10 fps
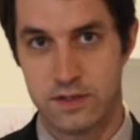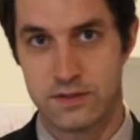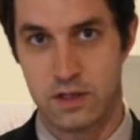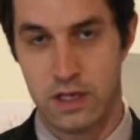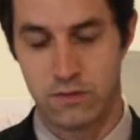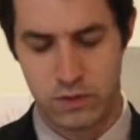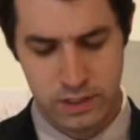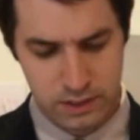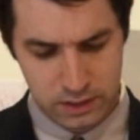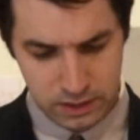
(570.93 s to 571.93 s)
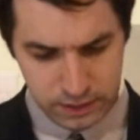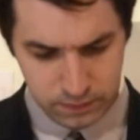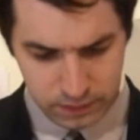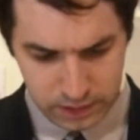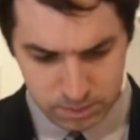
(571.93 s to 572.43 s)
slavery can
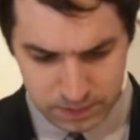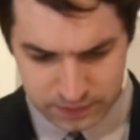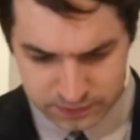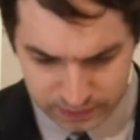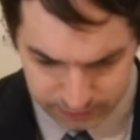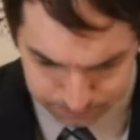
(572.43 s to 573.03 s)
clearly be seen.